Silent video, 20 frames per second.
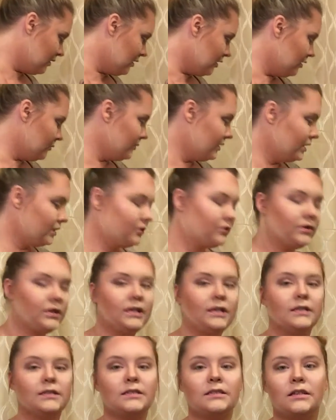On my
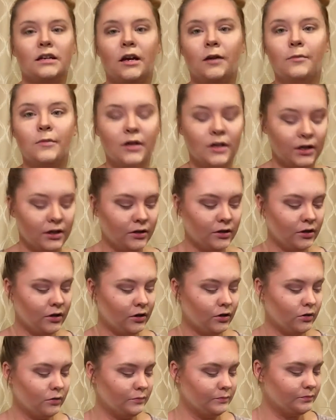crease, I'm gonna
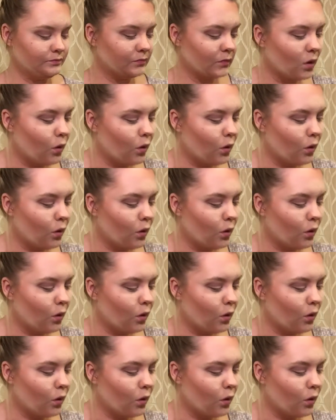go